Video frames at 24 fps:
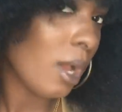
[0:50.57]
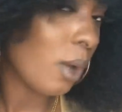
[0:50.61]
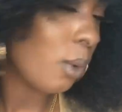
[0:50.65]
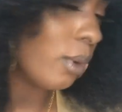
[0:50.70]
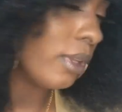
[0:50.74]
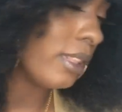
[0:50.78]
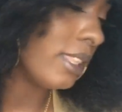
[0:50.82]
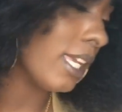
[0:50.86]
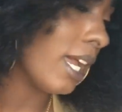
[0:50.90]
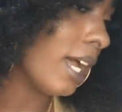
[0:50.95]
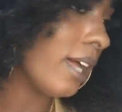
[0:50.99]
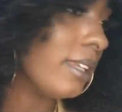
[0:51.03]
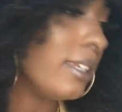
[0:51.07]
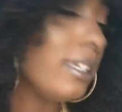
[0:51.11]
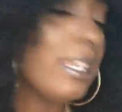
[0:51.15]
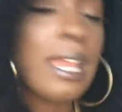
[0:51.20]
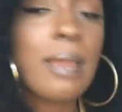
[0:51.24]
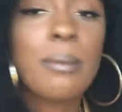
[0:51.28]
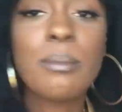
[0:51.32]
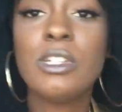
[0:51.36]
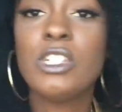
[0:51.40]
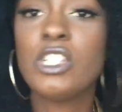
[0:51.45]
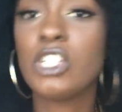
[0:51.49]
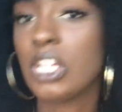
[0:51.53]
without
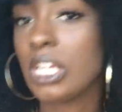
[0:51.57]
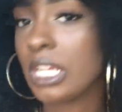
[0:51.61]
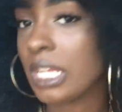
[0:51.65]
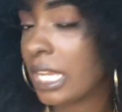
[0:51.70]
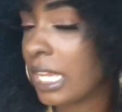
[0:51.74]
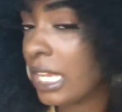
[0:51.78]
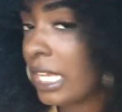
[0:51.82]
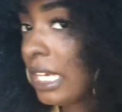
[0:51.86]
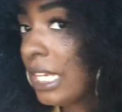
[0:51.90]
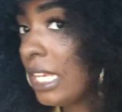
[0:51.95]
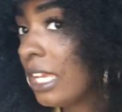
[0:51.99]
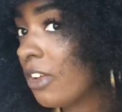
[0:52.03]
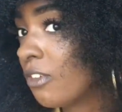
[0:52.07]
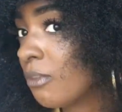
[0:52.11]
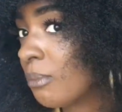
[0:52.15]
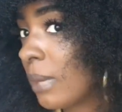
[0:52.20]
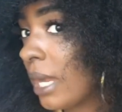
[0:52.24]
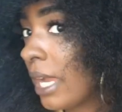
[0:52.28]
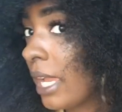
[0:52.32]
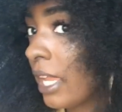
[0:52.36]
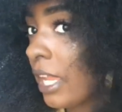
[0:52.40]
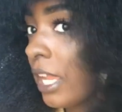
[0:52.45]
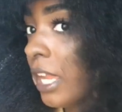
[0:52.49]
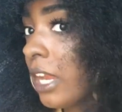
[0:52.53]
damaging any of
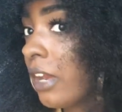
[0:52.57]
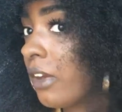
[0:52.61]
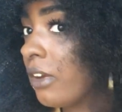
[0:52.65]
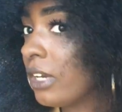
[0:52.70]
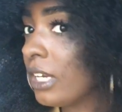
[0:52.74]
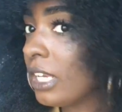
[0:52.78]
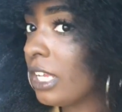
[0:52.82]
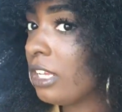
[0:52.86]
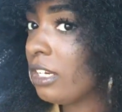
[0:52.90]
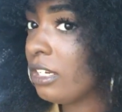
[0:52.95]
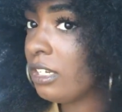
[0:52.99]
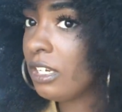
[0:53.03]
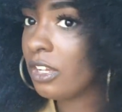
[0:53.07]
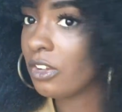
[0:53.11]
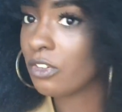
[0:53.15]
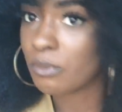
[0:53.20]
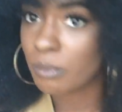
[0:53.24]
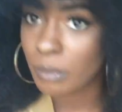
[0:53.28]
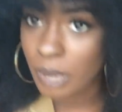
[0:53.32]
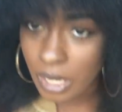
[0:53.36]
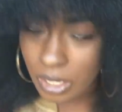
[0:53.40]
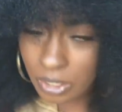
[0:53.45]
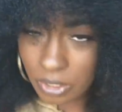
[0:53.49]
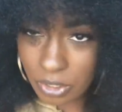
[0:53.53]
my hair and any of my